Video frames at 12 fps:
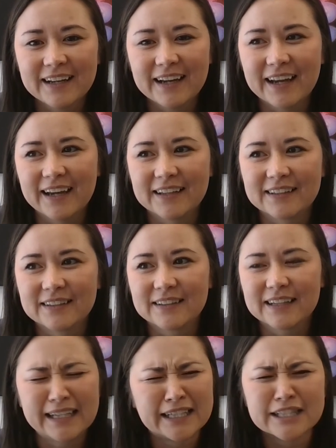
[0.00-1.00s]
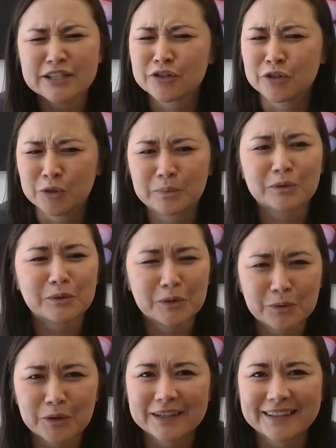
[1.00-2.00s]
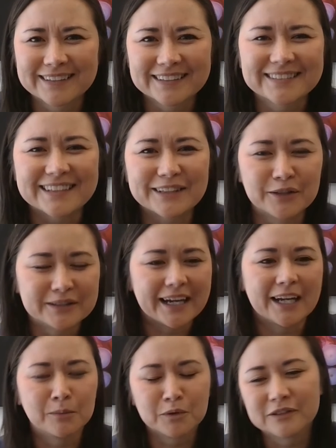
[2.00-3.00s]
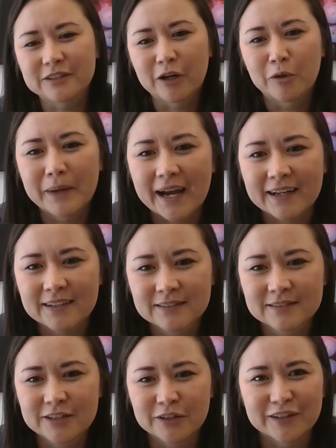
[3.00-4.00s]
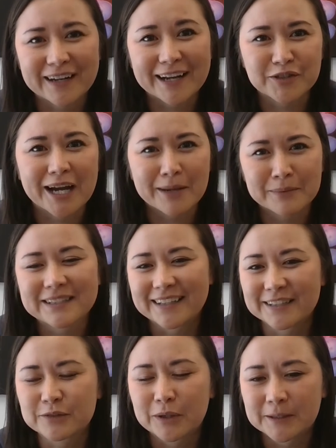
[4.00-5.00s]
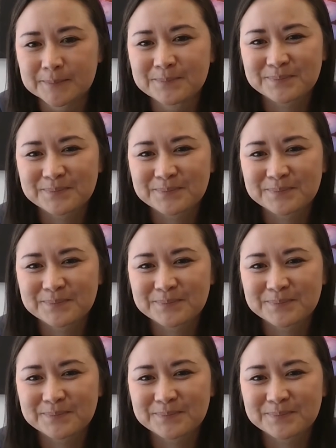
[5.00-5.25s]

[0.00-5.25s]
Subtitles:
And it is super rewarding to see those animals go back to their natural habitat as well.